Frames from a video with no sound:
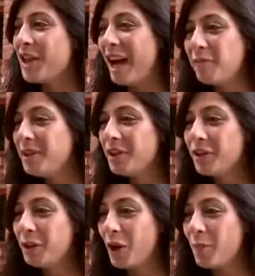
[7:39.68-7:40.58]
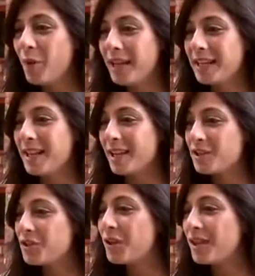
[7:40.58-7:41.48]
So I've been hearing a lot about
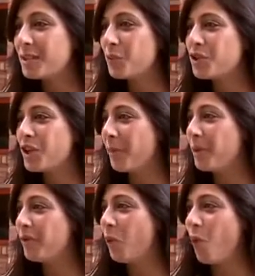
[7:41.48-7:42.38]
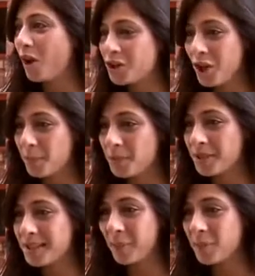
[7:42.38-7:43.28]
industries which come here for
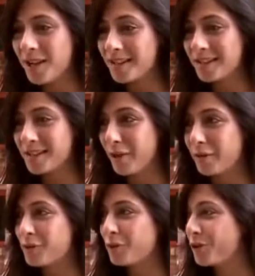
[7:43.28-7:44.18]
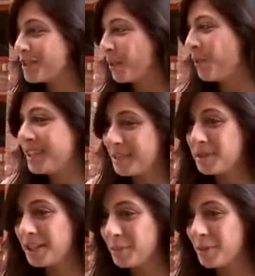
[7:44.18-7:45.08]
workshops and seminars and stuff. So could someone tell
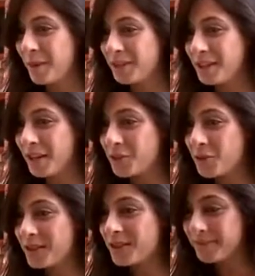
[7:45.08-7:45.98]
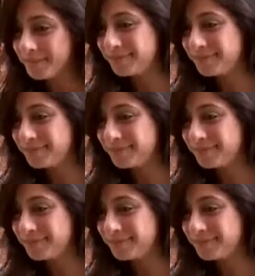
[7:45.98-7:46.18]
me a little bit about the industries?